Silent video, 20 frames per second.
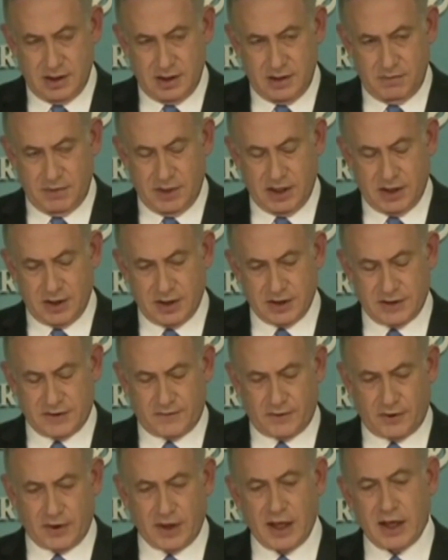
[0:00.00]
Because
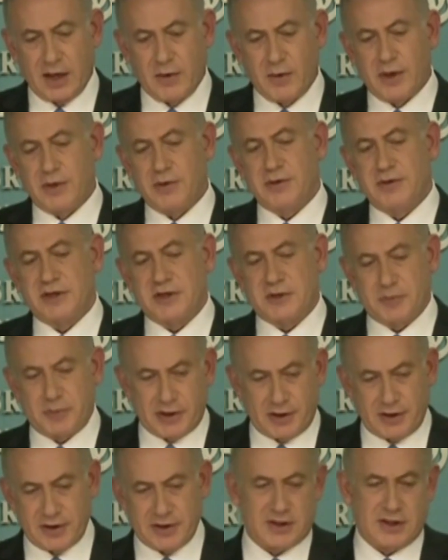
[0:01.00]
for anyone who's
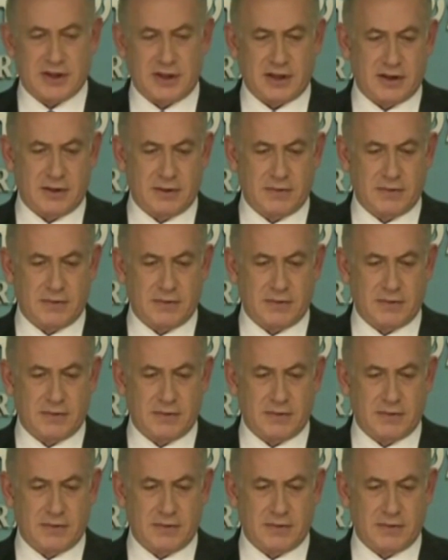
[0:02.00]
experienced it,